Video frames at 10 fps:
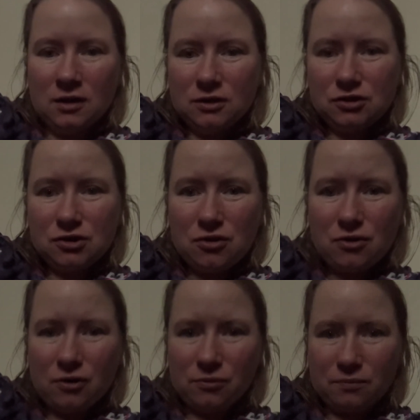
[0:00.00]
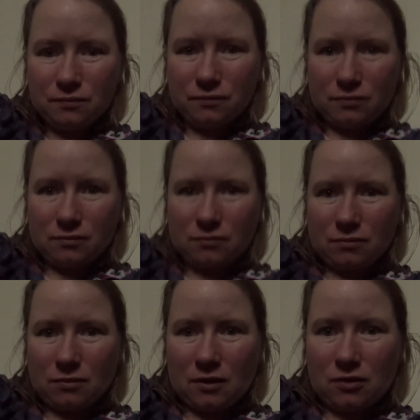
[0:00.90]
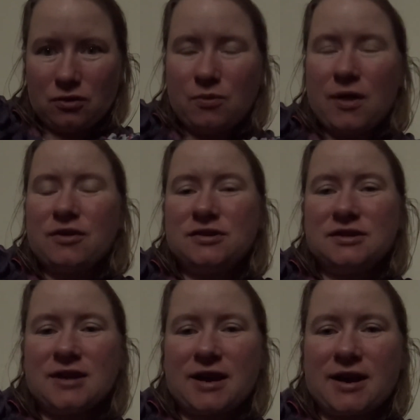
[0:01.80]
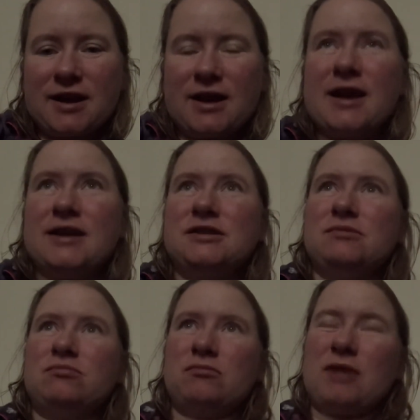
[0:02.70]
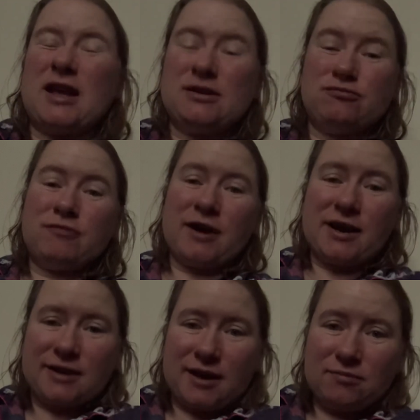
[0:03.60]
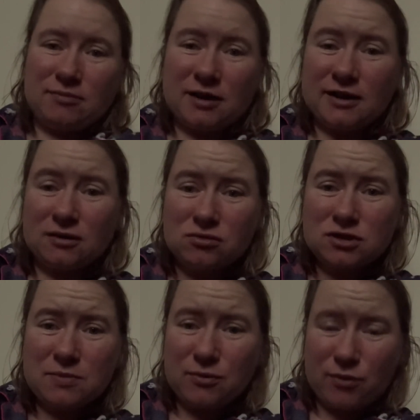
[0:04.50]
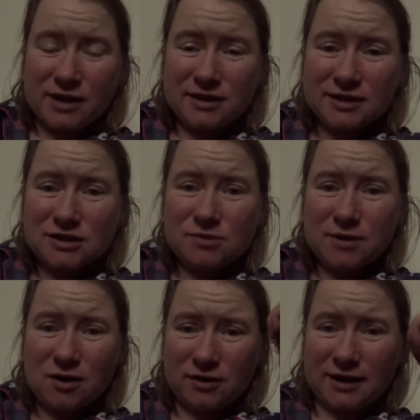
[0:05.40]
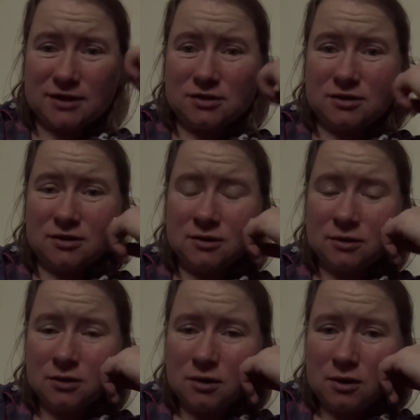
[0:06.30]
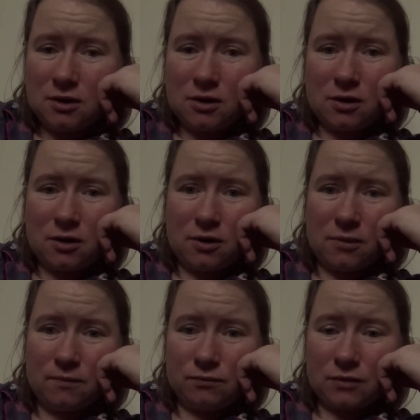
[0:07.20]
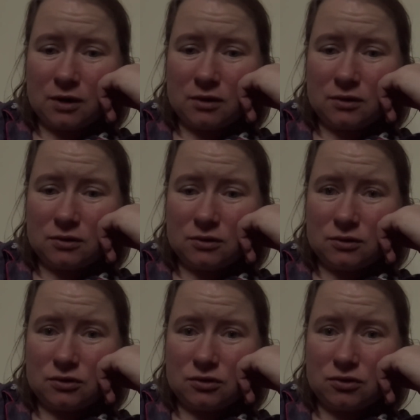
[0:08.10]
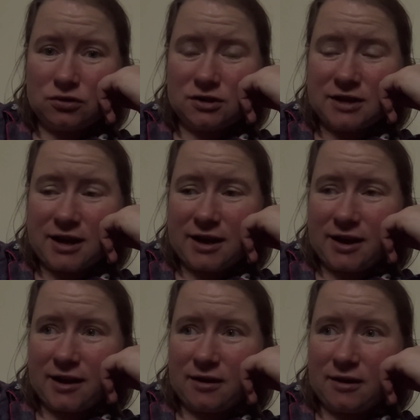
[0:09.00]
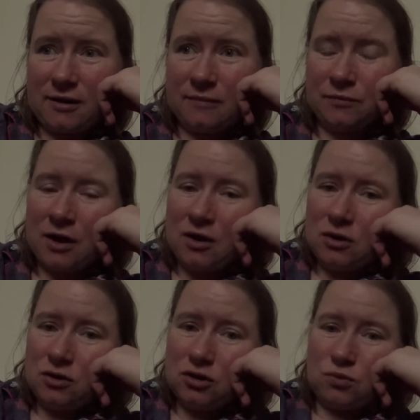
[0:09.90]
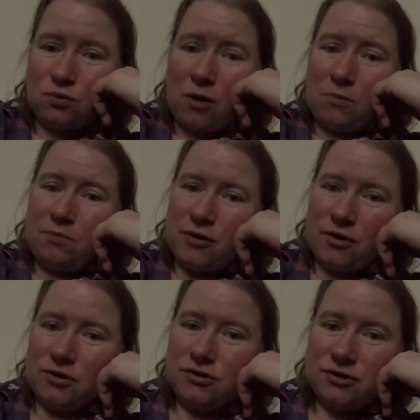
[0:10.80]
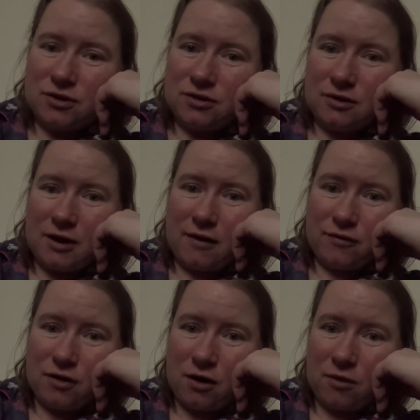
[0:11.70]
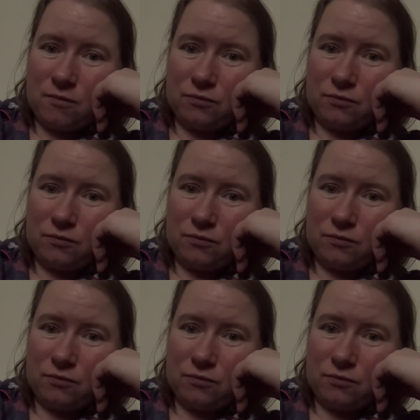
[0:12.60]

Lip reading: So, the weather today is rainy and it looks a bit windy, to be honest. So today there's one person I've not